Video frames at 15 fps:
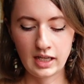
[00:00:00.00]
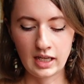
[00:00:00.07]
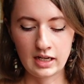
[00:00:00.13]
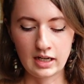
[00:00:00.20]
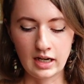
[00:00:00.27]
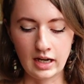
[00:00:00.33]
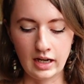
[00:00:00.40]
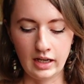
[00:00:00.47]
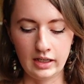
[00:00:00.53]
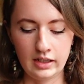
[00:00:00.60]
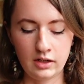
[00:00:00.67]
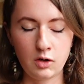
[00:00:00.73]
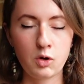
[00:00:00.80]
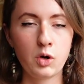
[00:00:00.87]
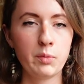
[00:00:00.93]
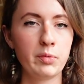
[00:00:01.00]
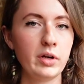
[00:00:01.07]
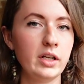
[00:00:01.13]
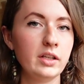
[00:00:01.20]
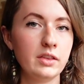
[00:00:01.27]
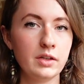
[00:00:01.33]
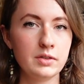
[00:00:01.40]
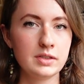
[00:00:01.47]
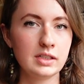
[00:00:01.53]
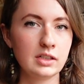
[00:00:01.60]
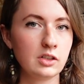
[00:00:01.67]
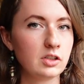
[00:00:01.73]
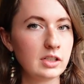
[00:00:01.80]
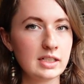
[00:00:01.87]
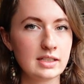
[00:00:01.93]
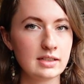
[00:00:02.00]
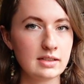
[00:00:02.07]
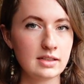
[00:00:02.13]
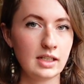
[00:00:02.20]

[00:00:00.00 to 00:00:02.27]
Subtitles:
and I incorporated those increases